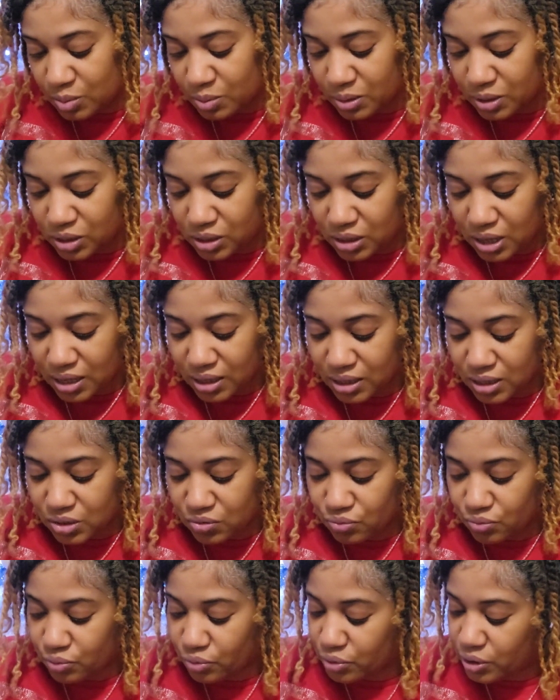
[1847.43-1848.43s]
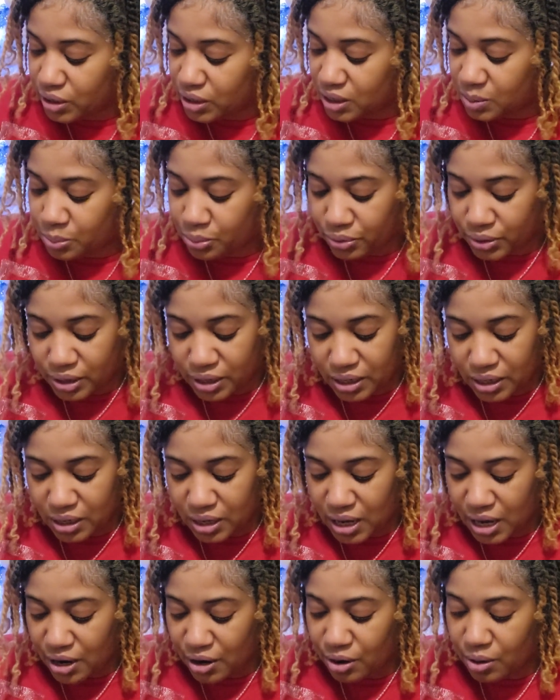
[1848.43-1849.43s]
But she got these really pretty
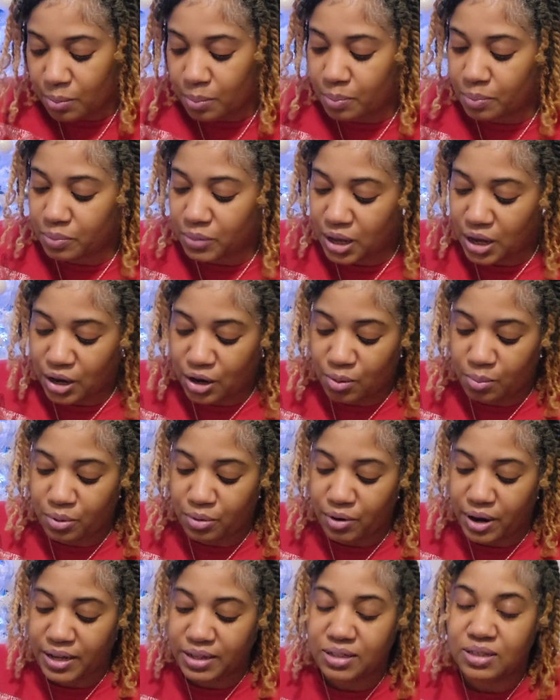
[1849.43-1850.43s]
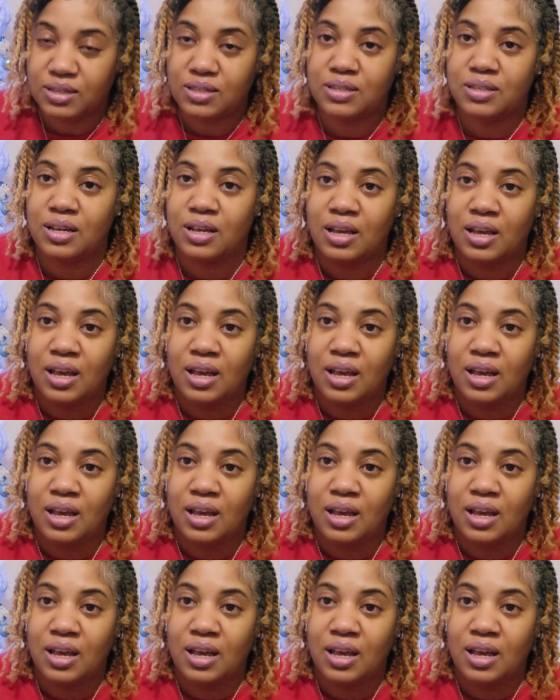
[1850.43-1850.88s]
hair hair barrettes.